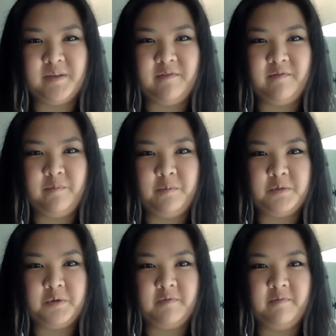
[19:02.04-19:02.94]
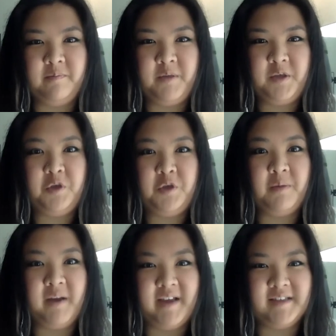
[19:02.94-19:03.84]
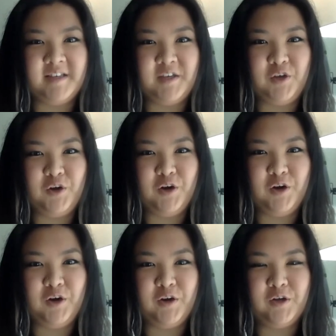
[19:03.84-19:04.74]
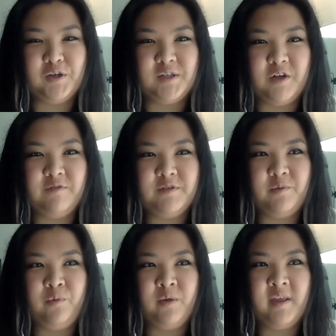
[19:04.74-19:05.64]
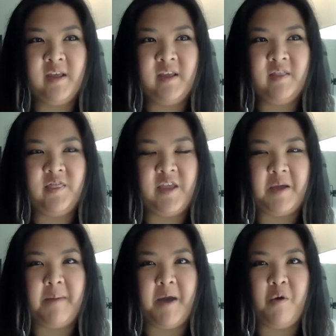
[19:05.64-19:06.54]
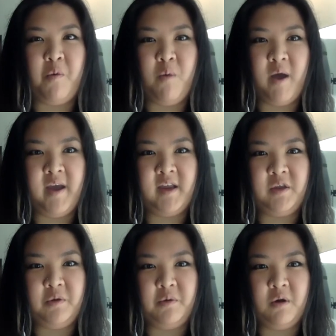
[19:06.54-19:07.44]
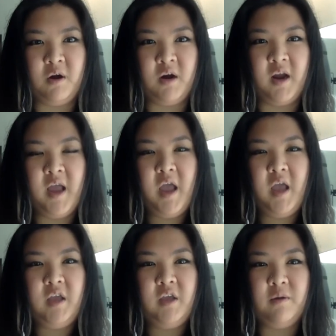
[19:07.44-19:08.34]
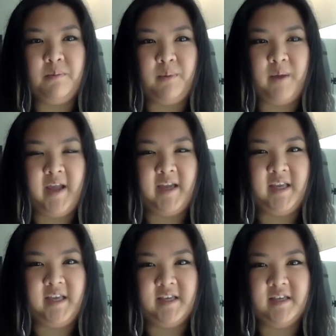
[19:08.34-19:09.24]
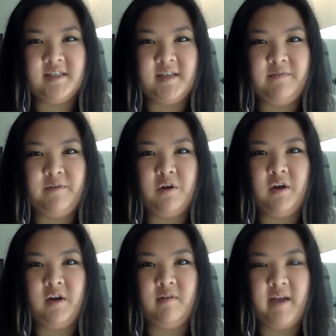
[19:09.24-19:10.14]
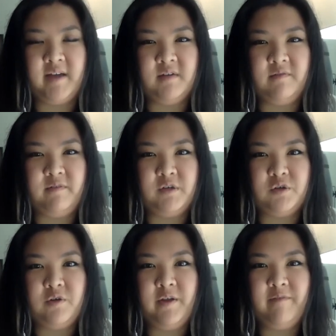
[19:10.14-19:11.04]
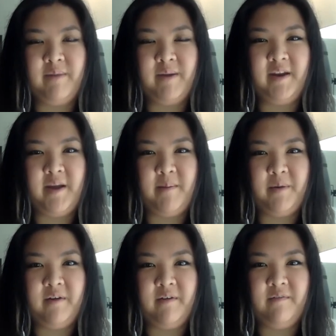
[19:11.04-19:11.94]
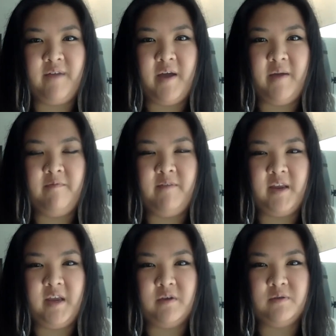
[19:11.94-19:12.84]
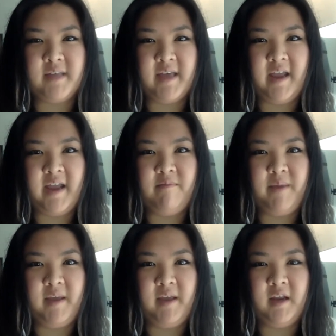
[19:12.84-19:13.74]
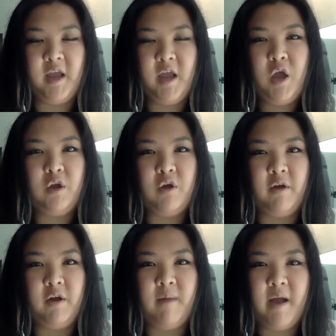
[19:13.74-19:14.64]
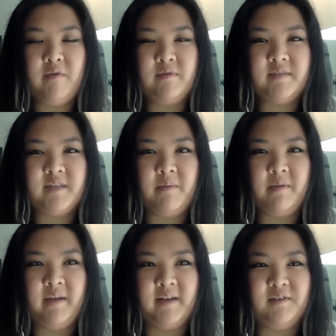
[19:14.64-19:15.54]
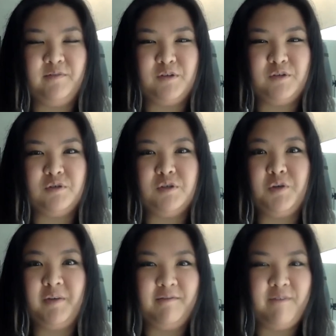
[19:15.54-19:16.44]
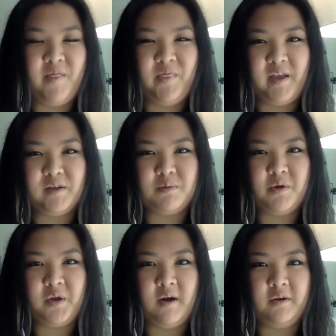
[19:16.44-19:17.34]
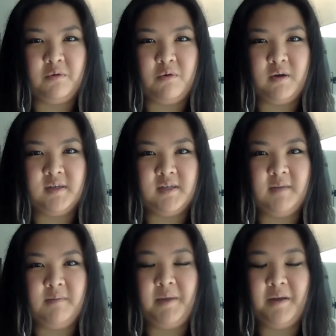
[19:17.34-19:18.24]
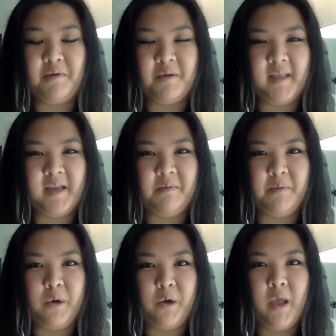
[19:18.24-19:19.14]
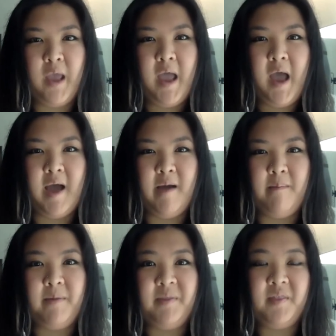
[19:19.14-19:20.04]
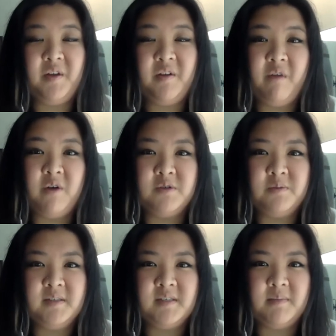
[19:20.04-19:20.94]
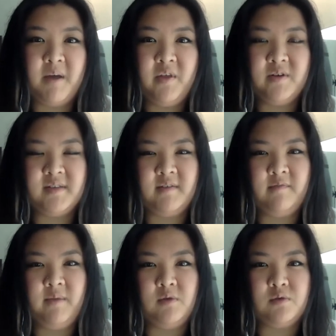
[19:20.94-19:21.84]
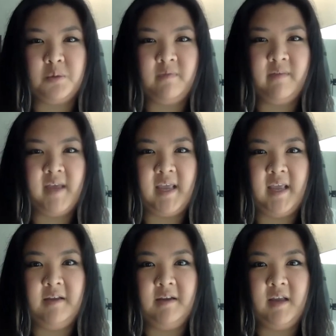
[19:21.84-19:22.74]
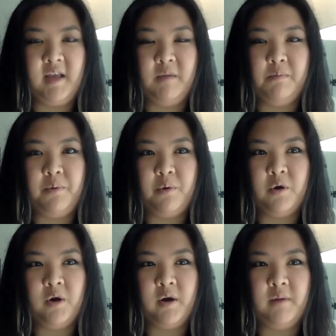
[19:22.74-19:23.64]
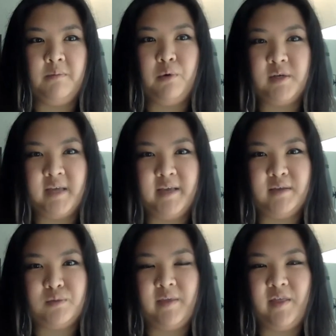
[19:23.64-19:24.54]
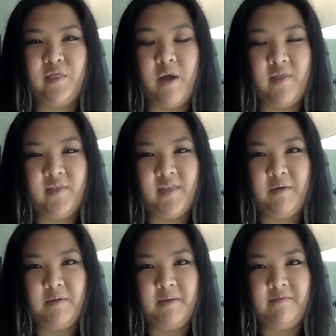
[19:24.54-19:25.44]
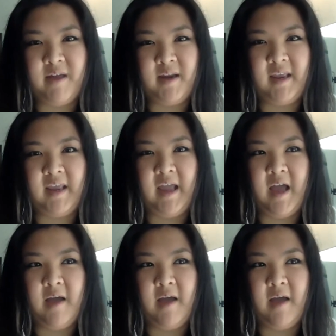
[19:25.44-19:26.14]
of sort of humanizing yourself. So really think about what your brand is. If you're an elected official, there have been a number of videos that have been going around of some elected officials doing fun things while they're on quarantine, being relatable. But then there have also been some others that have been sort of like in poor taste, where they thought that they would be funny,